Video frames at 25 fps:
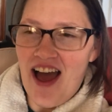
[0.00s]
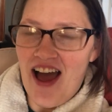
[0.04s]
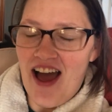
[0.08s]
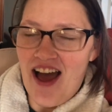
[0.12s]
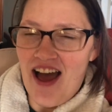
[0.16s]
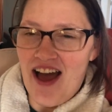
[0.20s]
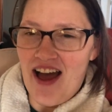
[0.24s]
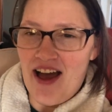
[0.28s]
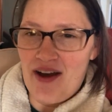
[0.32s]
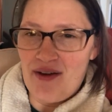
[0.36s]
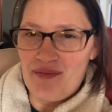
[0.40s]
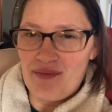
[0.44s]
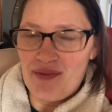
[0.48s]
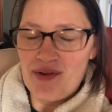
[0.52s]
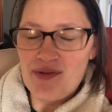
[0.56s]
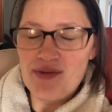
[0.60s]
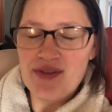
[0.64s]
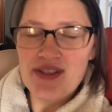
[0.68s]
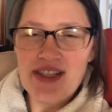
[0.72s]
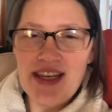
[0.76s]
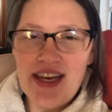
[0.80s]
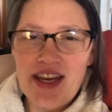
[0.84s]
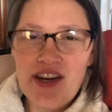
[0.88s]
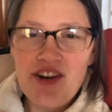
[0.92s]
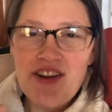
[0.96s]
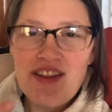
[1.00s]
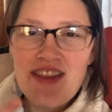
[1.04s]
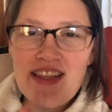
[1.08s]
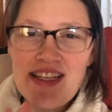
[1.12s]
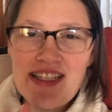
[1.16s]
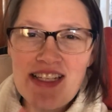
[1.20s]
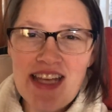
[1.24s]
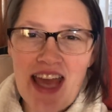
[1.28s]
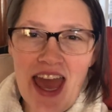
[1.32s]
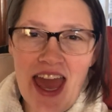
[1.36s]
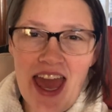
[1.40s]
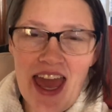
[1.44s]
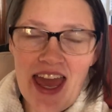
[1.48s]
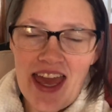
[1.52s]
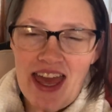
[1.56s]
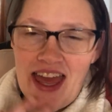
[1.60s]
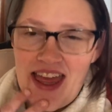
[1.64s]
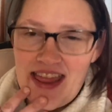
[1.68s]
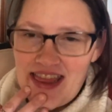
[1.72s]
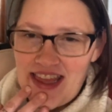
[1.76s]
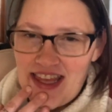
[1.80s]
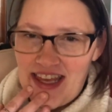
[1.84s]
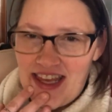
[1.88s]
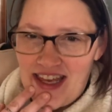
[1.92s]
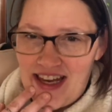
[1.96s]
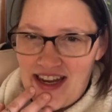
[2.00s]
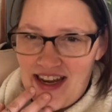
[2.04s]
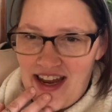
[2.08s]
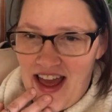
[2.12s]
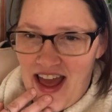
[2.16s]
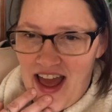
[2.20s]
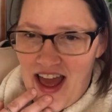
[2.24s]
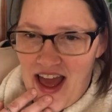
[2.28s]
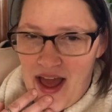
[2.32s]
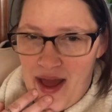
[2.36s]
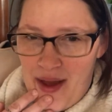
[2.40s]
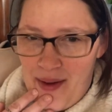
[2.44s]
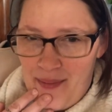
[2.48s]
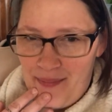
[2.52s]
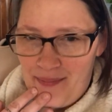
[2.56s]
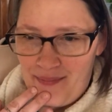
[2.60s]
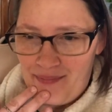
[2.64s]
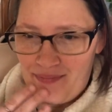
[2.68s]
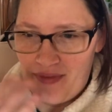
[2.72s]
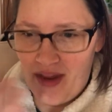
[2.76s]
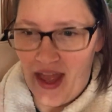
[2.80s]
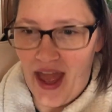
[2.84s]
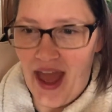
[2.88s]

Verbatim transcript: Um, it was later in the day, and then um,